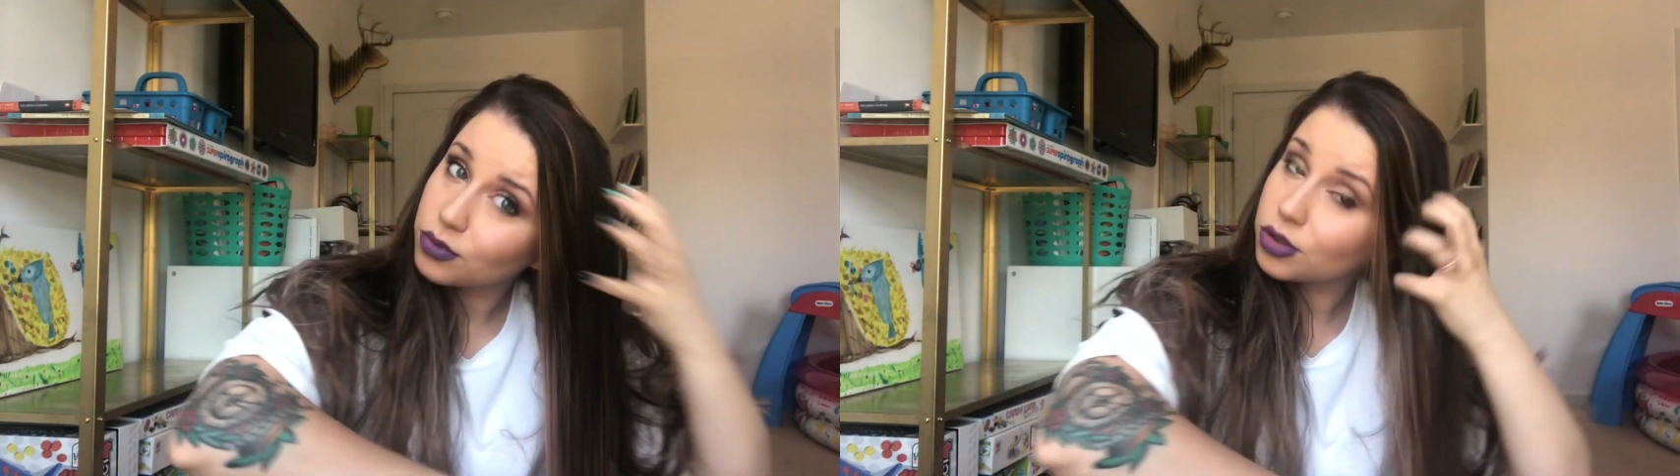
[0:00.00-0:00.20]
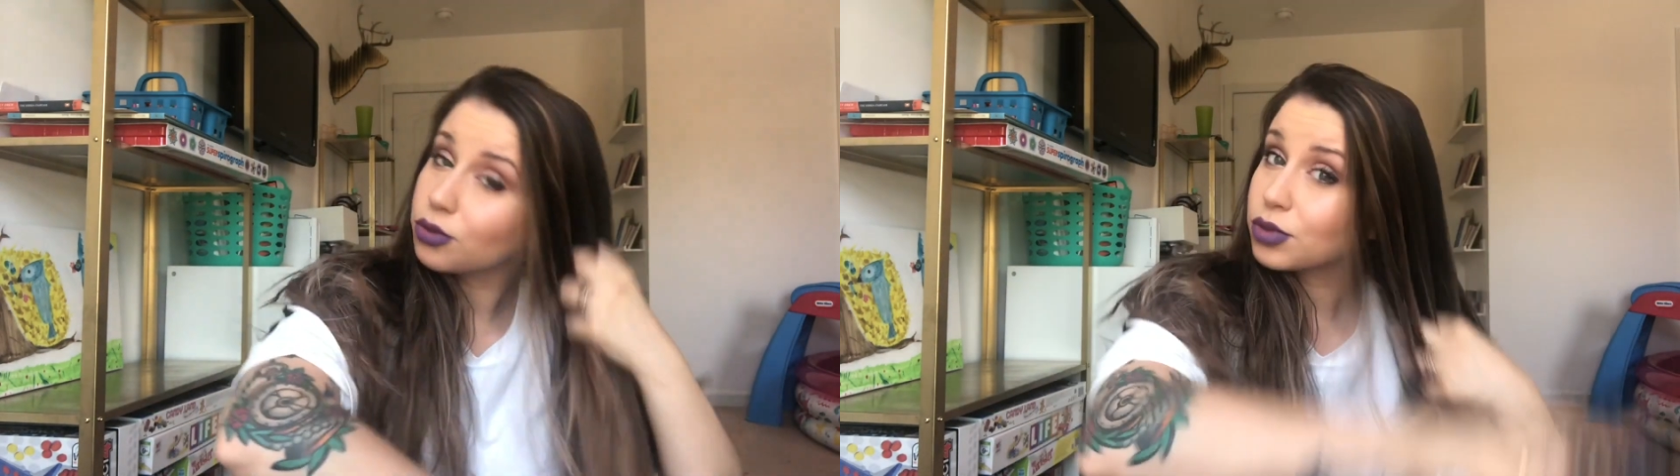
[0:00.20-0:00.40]

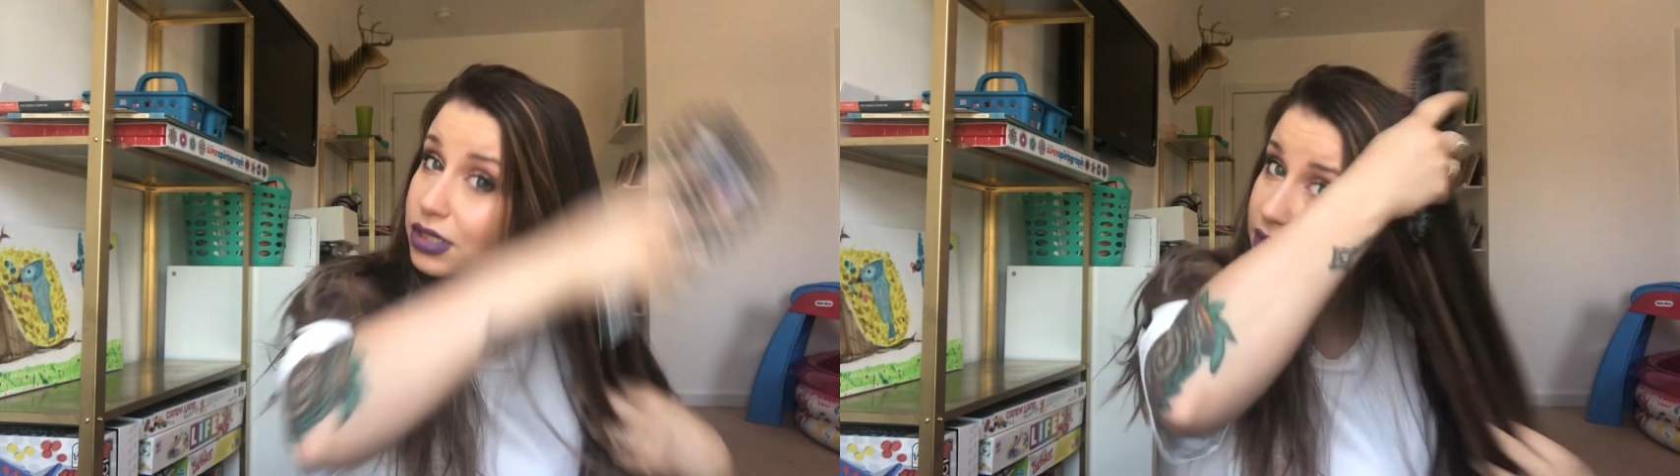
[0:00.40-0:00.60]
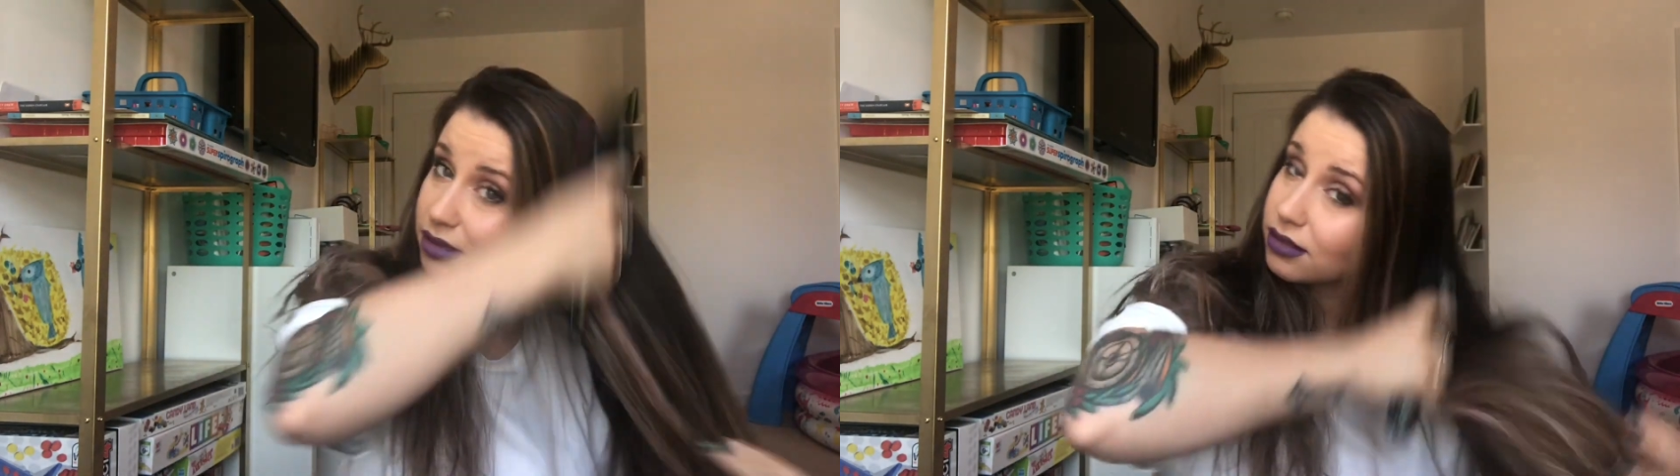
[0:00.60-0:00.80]
They're
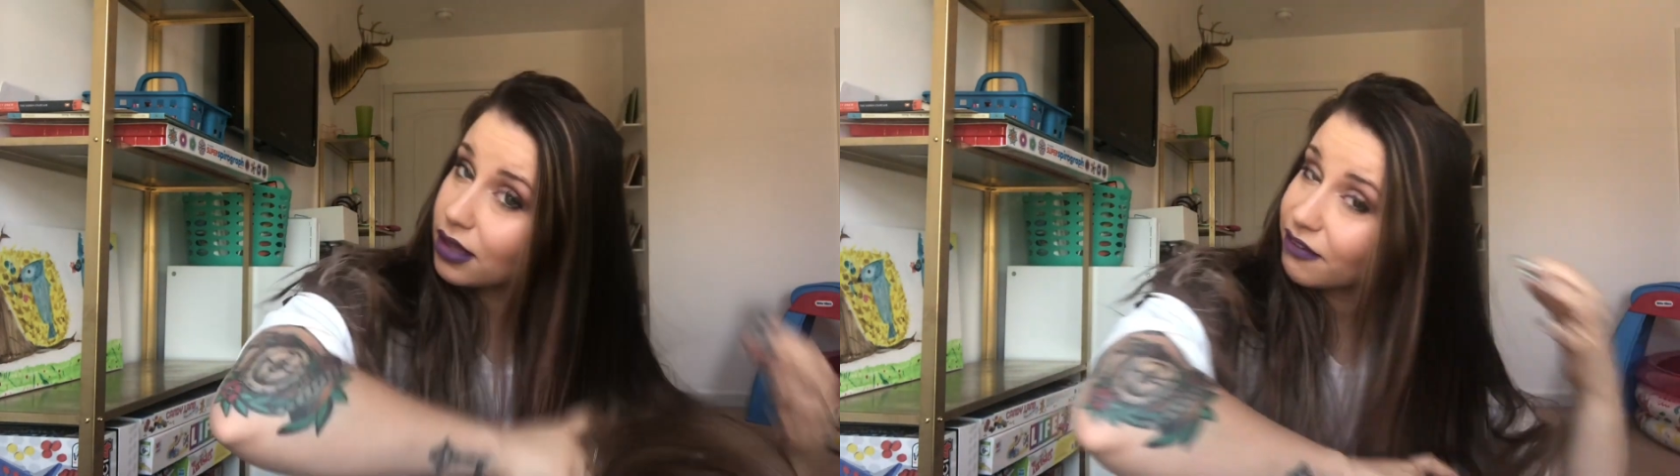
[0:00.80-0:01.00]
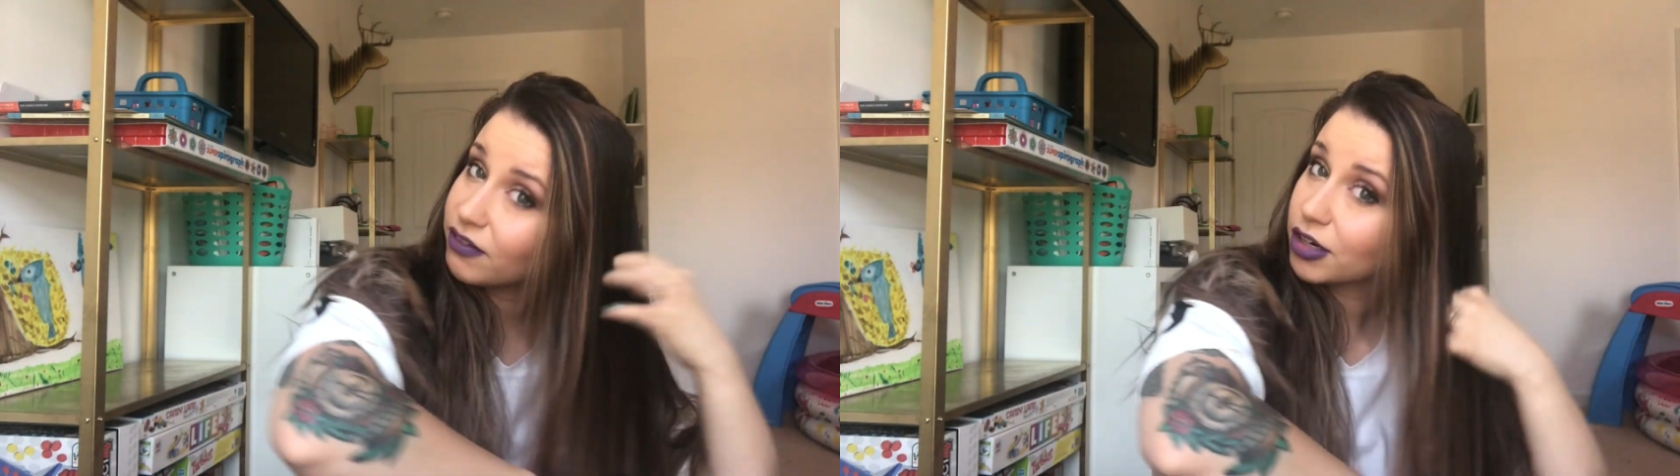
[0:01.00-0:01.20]
really
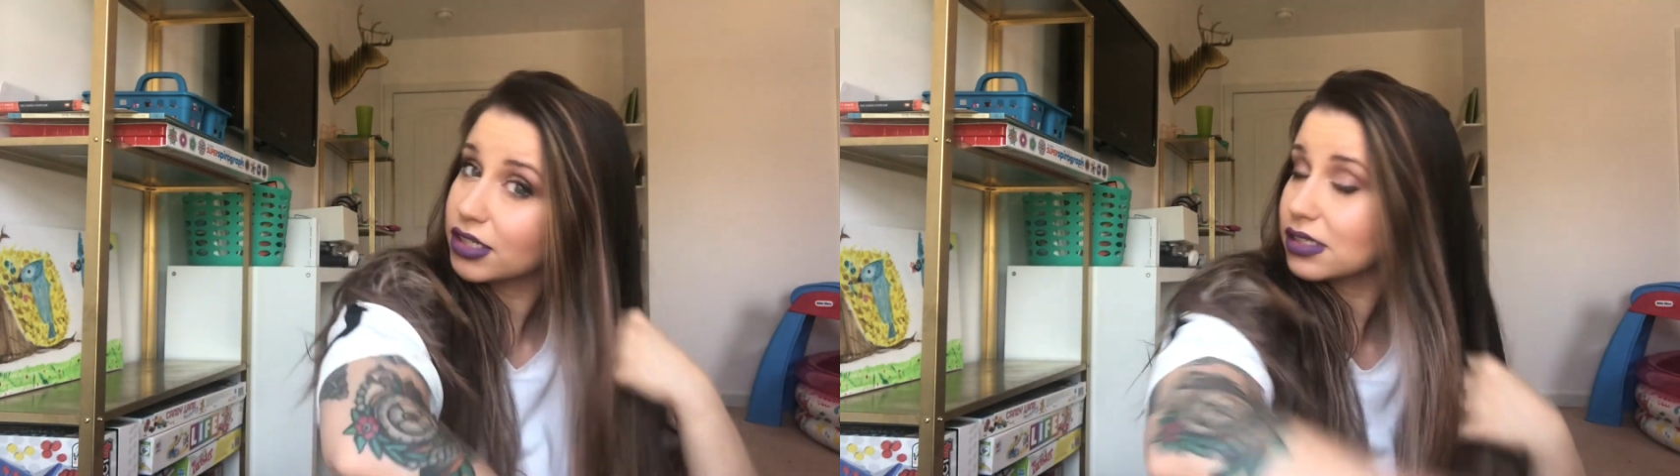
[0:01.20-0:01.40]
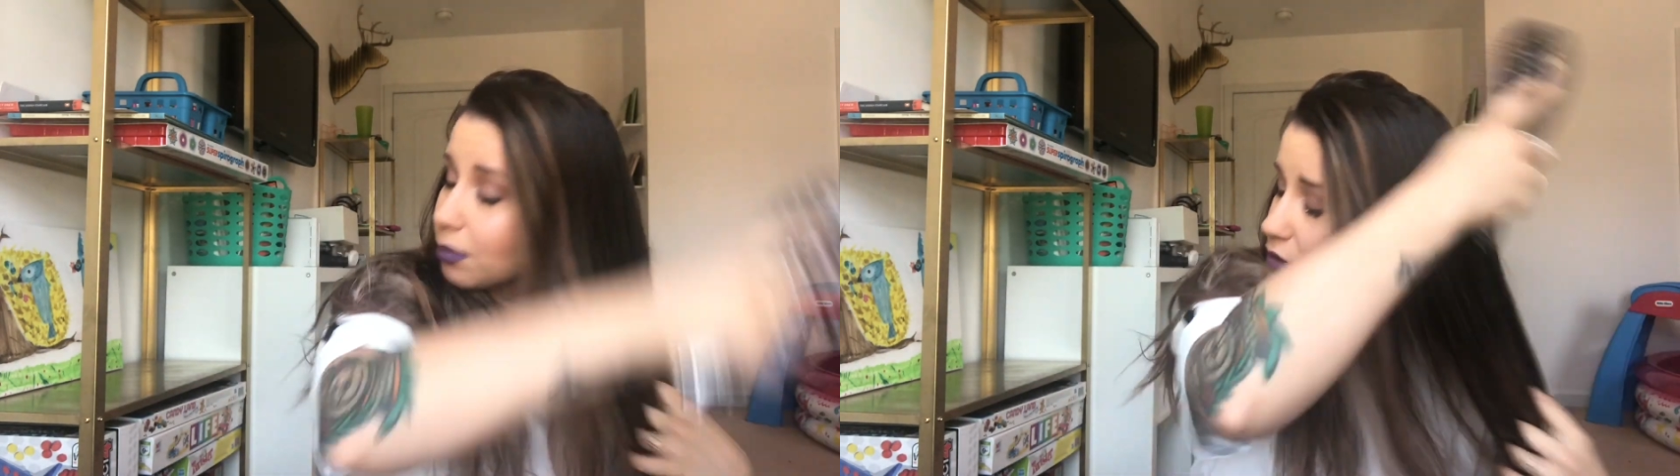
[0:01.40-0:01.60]
like
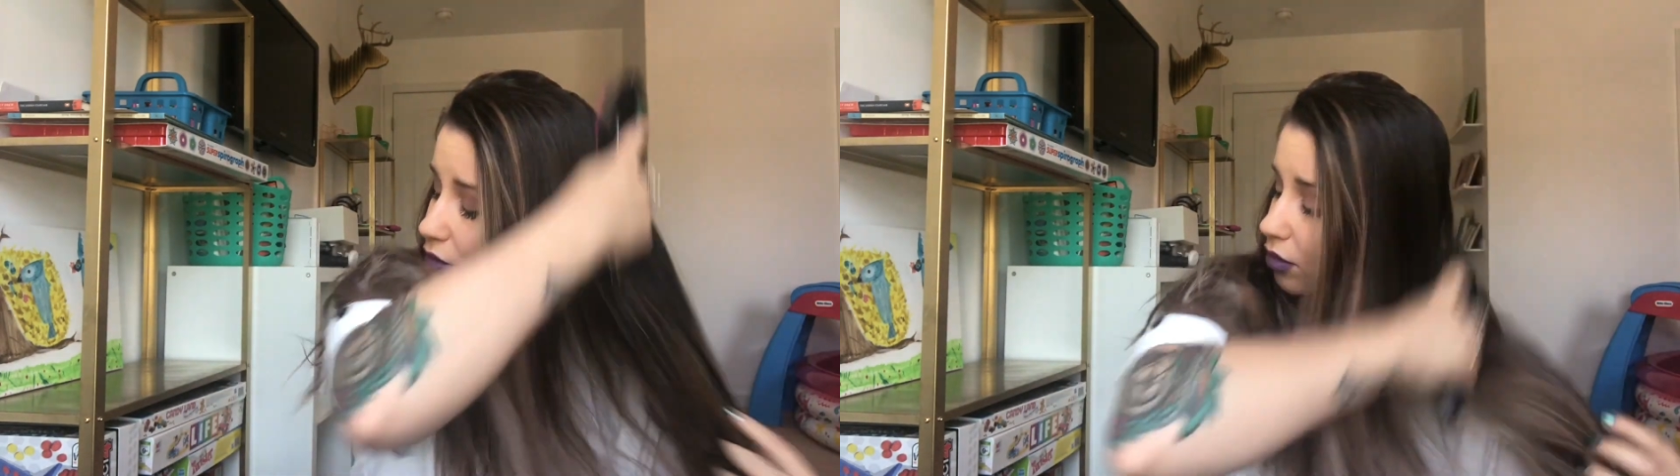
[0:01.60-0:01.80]
very similar.